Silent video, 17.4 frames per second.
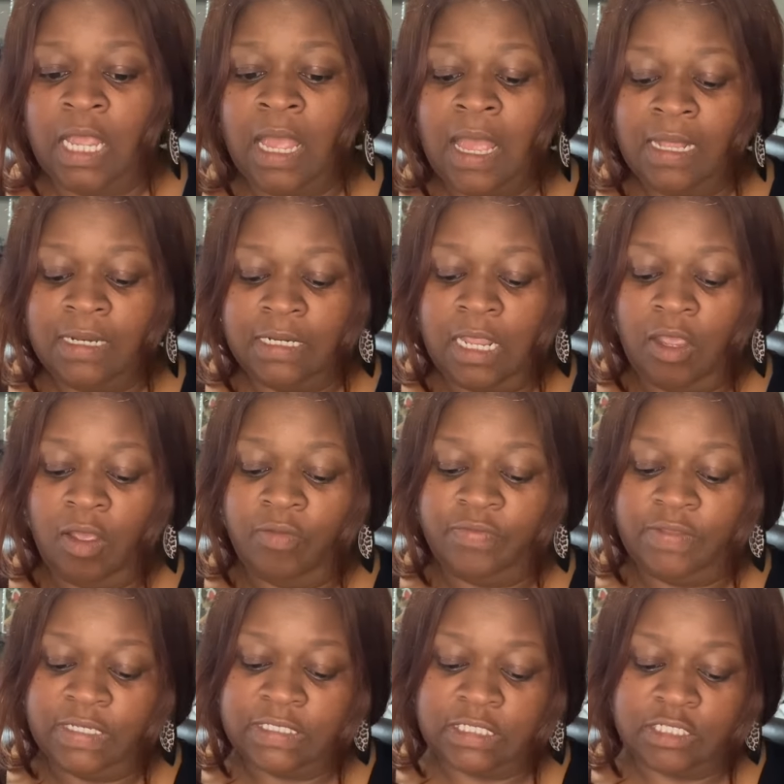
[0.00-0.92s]
Now,
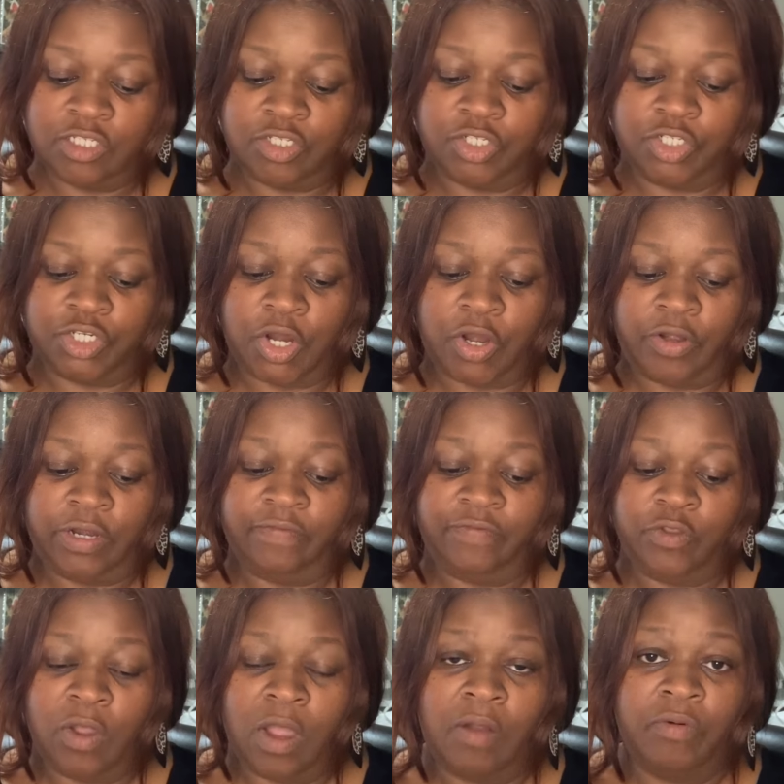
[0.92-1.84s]
this is the shirt, if
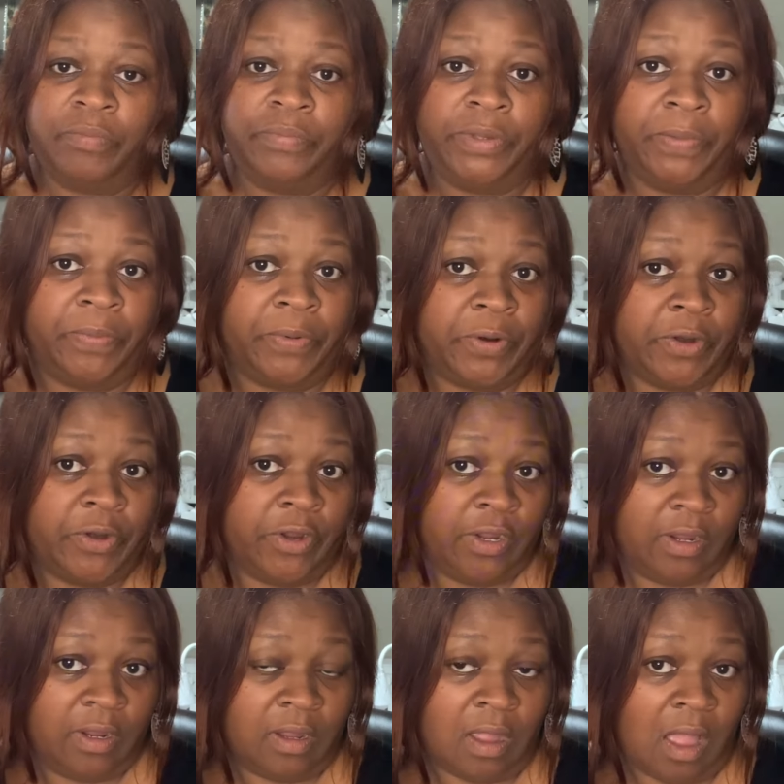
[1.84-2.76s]
you all remember,
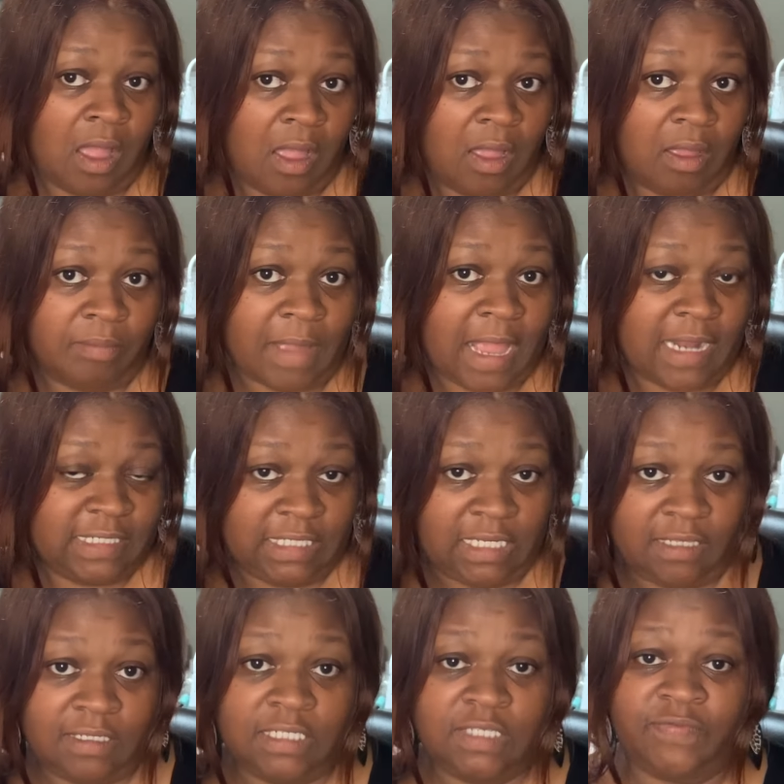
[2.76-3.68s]
I
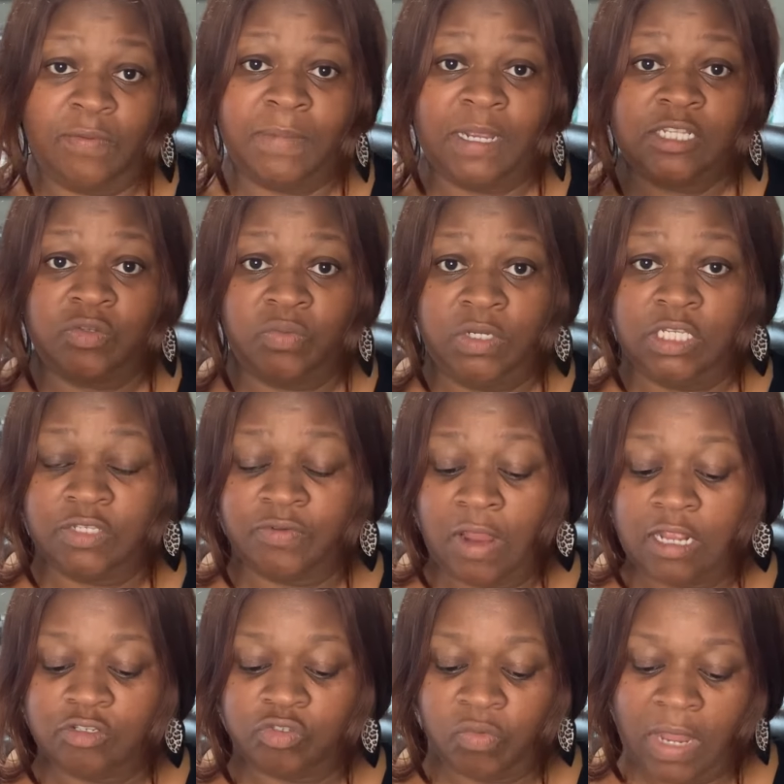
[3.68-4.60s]
did this for my twins'
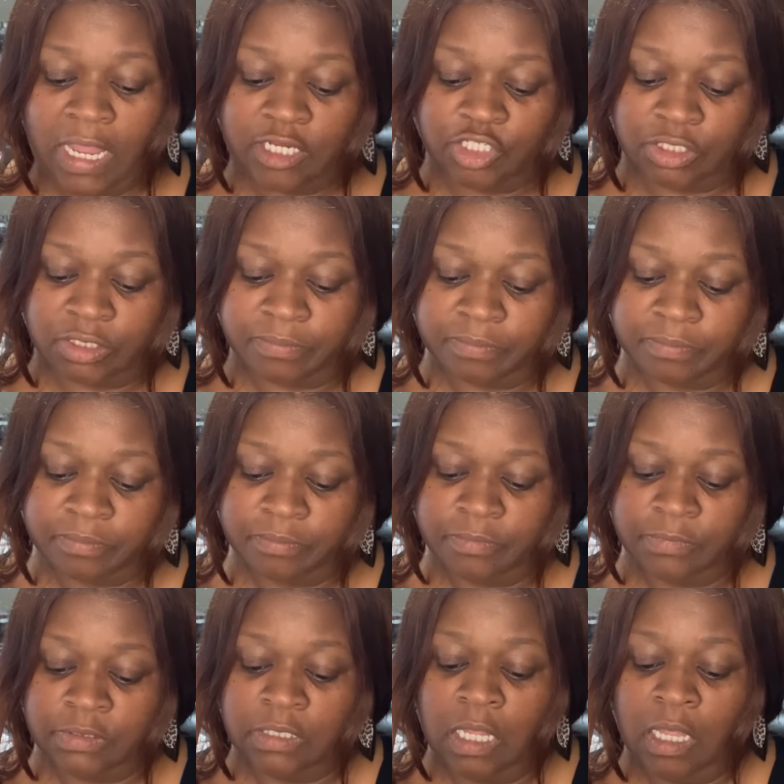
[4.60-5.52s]
graduation.
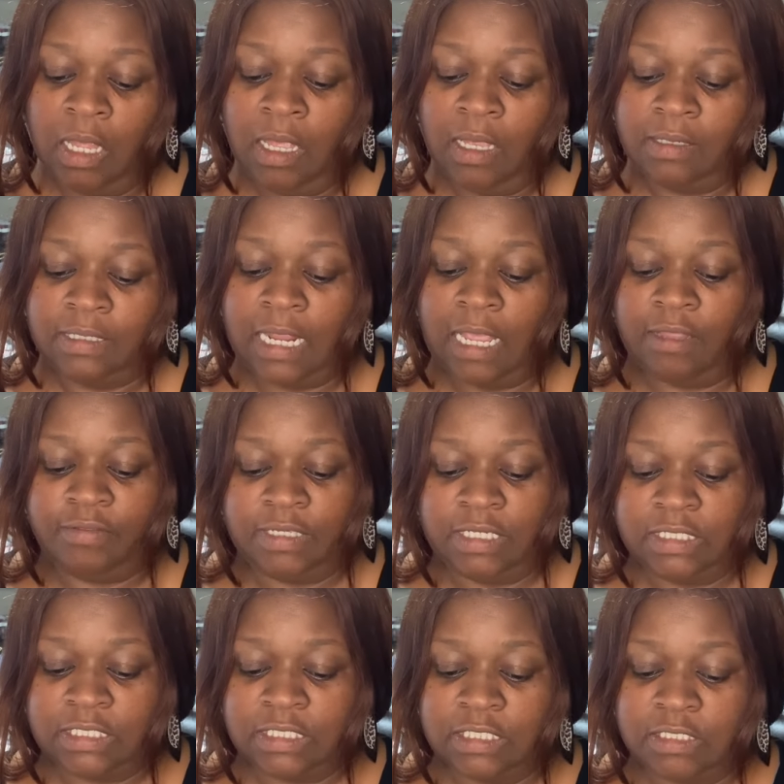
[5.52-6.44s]
Now, this is